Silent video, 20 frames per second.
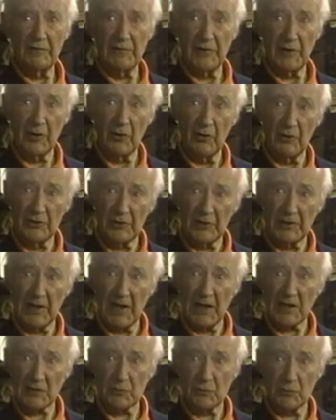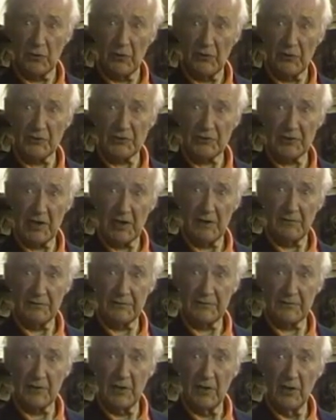if you're going to cast one on a
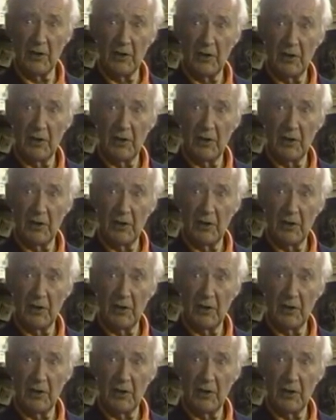shaft,